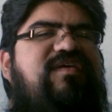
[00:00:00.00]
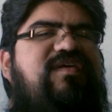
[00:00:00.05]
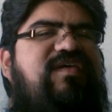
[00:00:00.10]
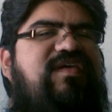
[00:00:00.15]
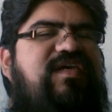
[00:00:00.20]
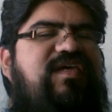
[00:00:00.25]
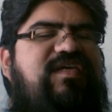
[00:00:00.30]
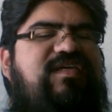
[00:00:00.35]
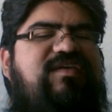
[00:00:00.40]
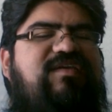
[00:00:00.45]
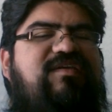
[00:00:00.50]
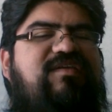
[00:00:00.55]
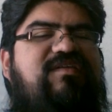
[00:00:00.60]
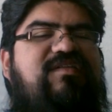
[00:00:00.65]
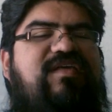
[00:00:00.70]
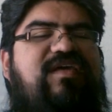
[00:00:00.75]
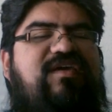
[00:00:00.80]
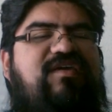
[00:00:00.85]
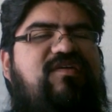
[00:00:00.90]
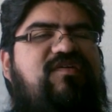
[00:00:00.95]

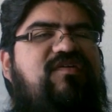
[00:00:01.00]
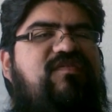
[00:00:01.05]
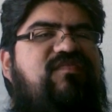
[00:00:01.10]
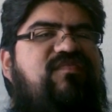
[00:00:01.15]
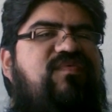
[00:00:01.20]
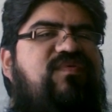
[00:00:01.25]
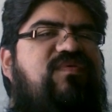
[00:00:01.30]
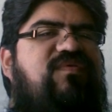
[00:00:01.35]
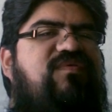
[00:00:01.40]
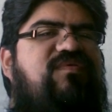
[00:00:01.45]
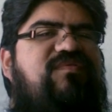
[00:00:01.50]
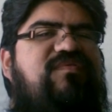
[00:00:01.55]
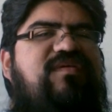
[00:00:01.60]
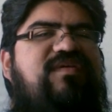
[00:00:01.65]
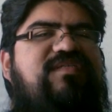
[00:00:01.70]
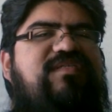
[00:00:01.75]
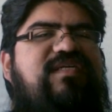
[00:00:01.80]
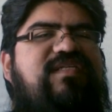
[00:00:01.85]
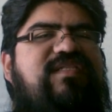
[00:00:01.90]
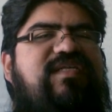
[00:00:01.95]
heat, they can cook food,
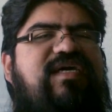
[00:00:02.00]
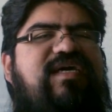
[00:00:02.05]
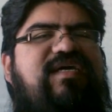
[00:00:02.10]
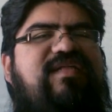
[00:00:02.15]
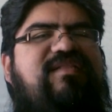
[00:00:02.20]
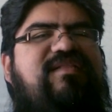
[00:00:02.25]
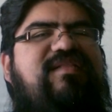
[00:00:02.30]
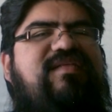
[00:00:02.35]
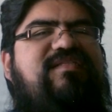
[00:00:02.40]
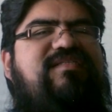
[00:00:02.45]
things like that.